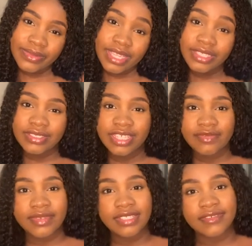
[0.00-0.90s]
That should
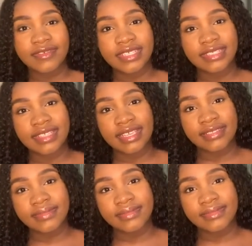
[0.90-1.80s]
have been the first sign.
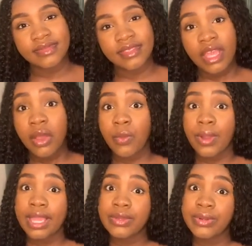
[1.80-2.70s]

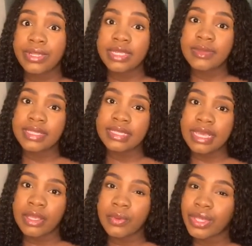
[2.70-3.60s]
Why are you calling me
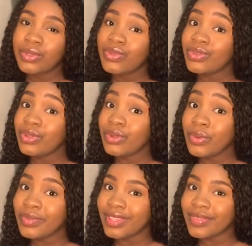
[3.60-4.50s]
dear when you do not know
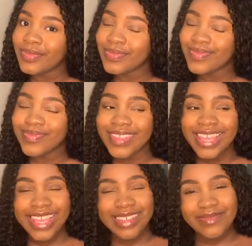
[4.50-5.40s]
me?
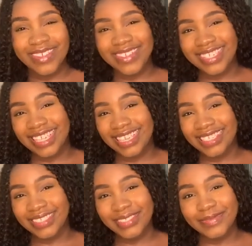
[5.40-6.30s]
But I was
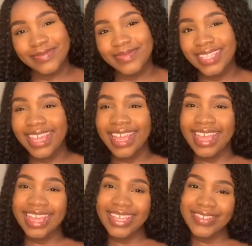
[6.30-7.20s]
like,
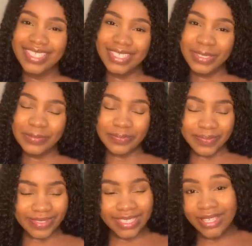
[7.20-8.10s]
hi, what's up?
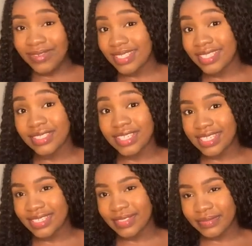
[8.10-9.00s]
And we started
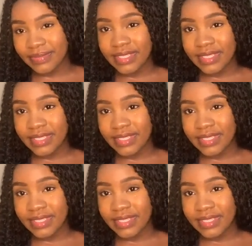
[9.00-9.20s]
chatting.